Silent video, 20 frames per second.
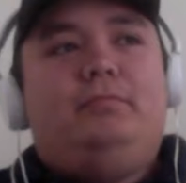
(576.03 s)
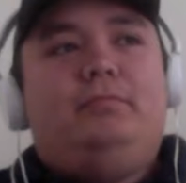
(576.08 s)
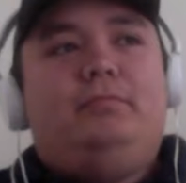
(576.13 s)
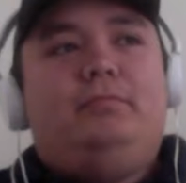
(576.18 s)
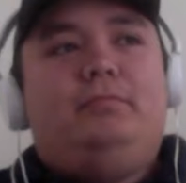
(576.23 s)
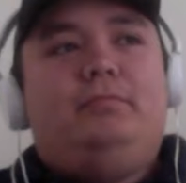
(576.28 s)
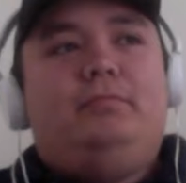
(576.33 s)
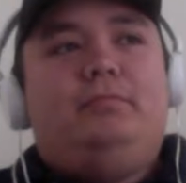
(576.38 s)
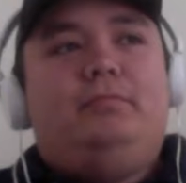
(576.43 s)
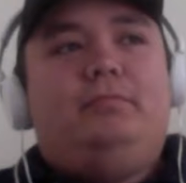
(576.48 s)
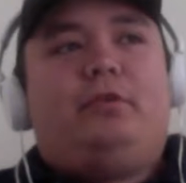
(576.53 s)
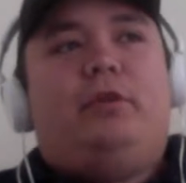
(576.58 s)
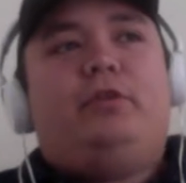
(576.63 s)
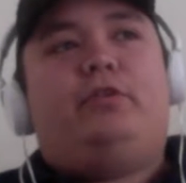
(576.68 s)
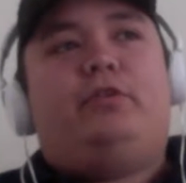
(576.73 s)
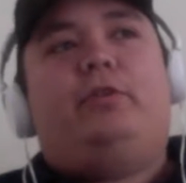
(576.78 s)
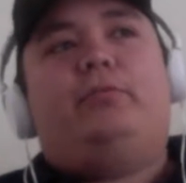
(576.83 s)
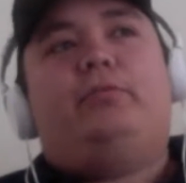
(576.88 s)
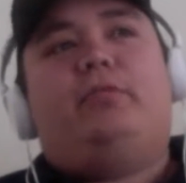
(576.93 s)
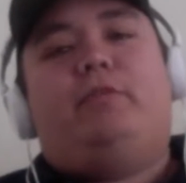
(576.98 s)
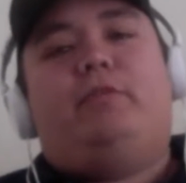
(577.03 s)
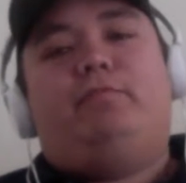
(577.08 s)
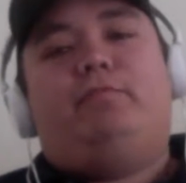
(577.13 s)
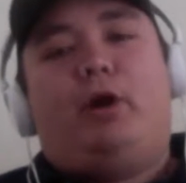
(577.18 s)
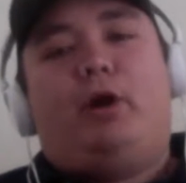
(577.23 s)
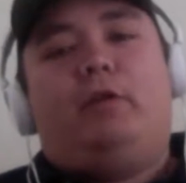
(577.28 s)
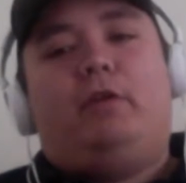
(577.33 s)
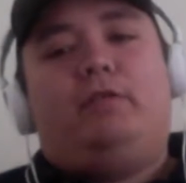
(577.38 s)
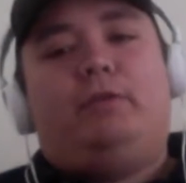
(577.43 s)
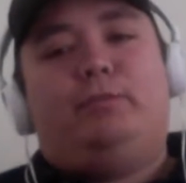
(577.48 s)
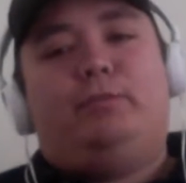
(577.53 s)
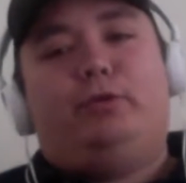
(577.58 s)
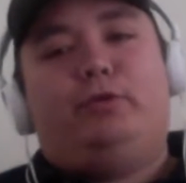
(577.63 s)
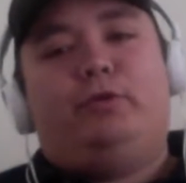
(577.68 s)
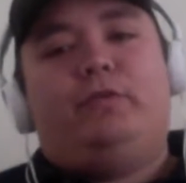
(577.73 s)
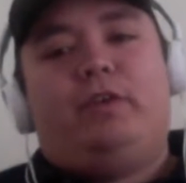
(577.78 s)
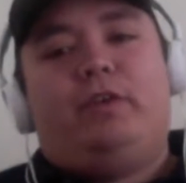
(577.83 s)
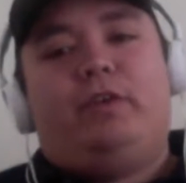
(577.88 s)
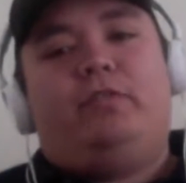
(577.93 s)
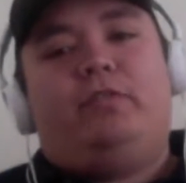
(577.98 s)
so in terms of Marvel
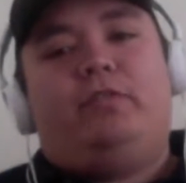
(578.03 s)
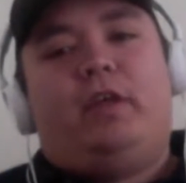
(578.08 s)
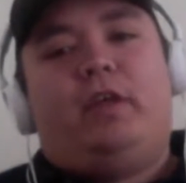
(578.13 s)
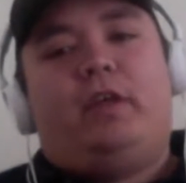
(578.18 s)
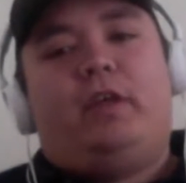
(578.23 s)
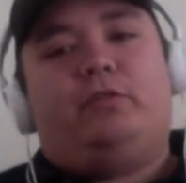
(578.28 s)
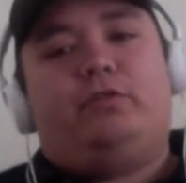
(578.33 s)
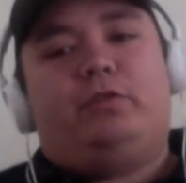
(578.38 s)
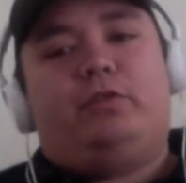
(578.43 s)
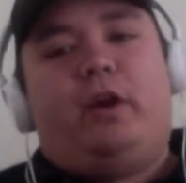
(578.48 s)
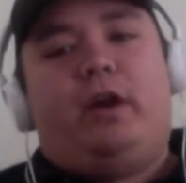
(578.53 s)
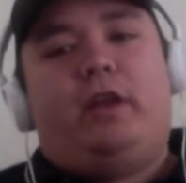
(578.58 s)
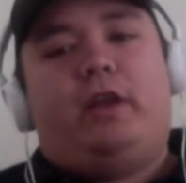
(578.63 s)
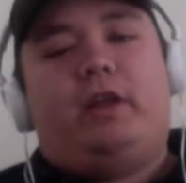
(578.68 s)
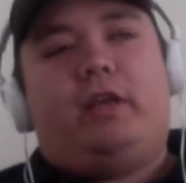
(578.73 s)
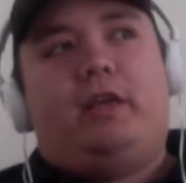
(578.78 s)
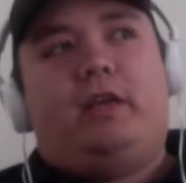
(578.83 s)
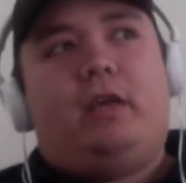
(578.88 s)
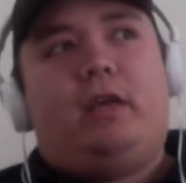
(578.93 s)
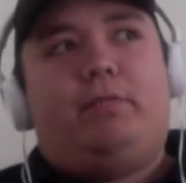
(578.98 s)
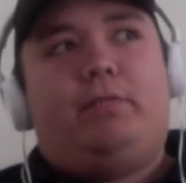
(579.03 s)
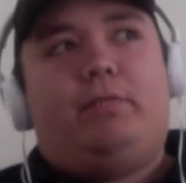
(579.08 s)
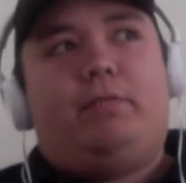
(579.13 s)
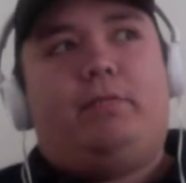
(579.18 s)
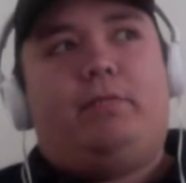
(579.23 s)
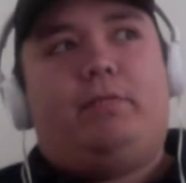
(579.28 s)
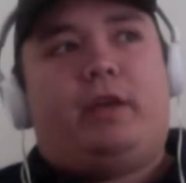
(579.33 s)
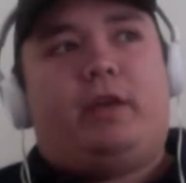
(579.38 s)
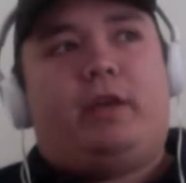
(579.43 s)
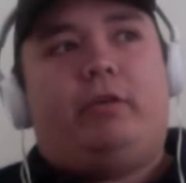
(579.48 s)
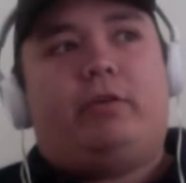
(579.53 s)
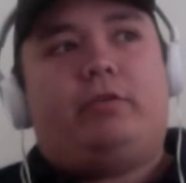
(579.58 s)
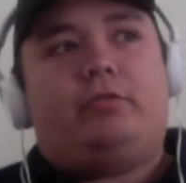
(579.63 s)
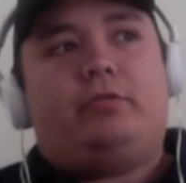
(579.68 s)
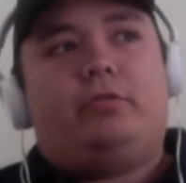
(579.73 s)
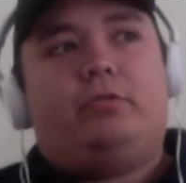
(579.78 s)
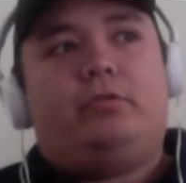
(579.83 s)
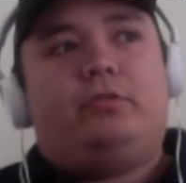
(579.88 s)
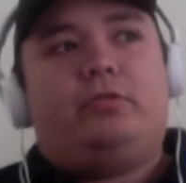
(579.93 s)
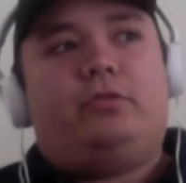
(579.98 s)
movies that try to keep their
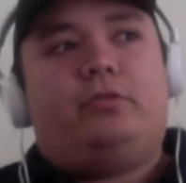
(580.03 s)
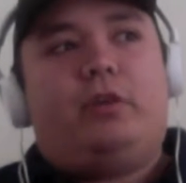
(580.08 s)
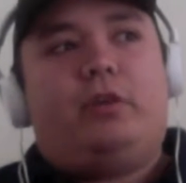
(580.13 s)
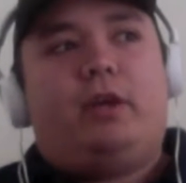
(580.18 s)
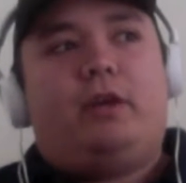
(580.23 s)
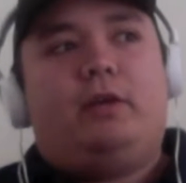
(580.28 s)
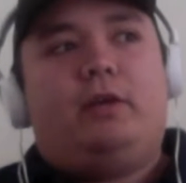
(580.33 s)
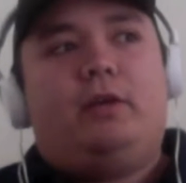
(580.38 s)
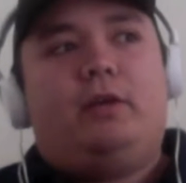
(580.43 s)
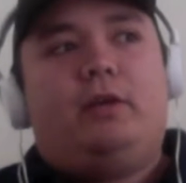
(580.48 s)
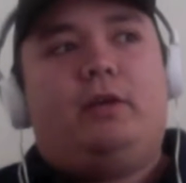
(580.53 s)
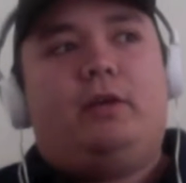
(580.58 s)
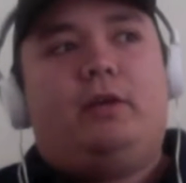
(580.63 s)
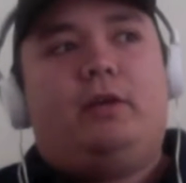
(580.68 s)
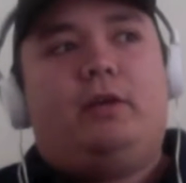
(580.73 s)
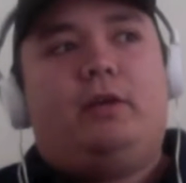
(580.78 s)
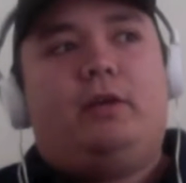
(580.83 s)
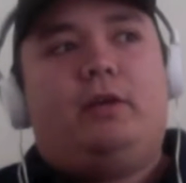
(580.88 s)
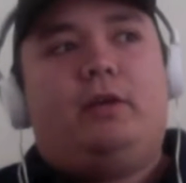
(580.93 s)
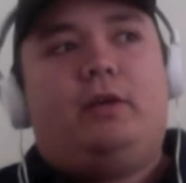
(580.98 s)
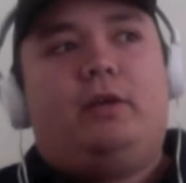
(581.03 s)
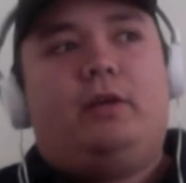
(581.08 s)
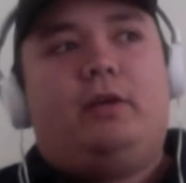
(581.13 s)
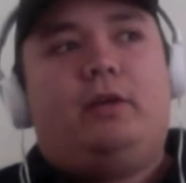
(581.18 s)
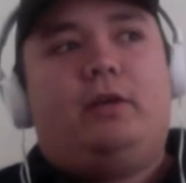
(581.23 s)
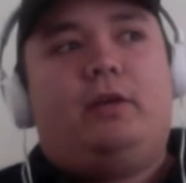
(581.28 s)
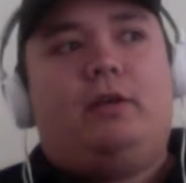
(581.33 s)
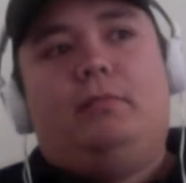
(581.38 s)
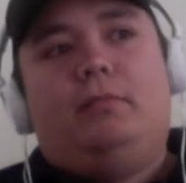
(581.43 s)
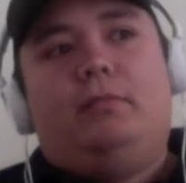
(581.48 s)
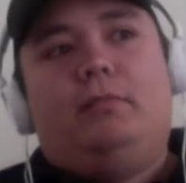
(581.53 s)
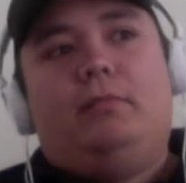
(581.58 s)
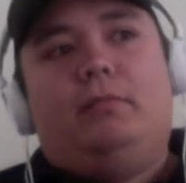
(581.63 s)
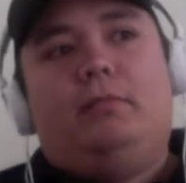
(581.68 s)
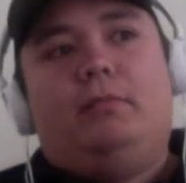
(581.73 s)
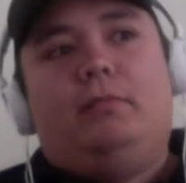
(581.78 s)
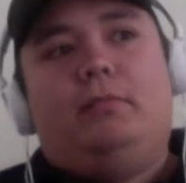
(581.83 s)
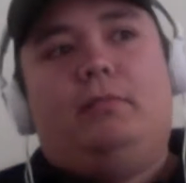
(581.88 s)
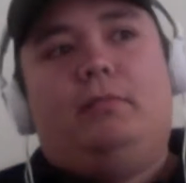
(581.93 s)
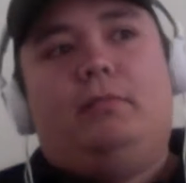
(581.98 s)
characters like
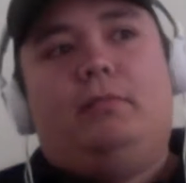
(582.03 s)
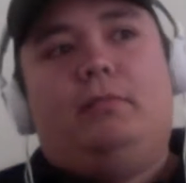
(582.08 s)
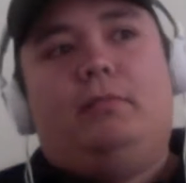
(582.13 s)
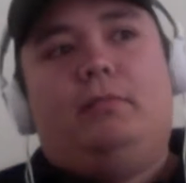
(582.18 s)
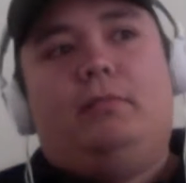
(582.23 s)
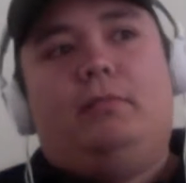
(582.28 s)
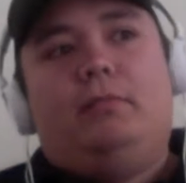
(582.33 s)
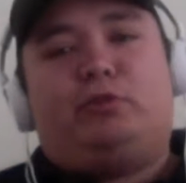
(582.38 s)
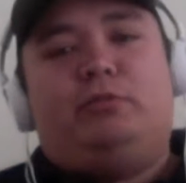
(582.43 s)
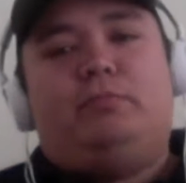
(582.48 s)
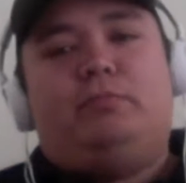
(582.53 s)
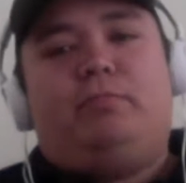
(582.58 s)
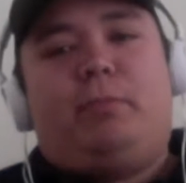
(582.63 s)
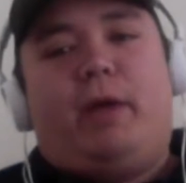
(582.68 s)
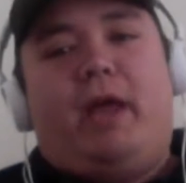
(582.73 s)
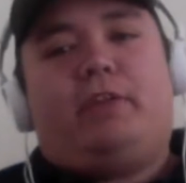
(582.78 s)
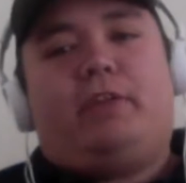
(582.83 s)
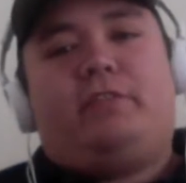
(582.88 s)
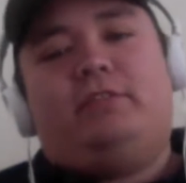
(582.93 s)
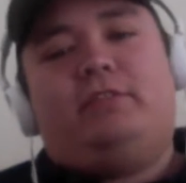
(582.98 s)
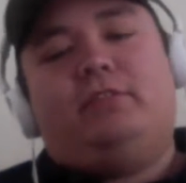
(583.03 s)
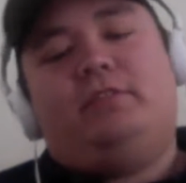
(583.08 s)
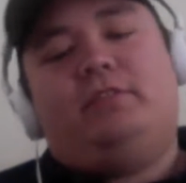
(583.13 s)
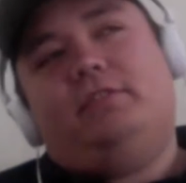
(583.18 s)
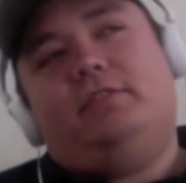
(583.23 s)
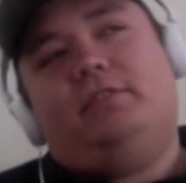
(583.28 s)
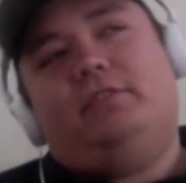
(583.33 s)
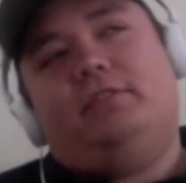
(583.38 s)
more just action packed,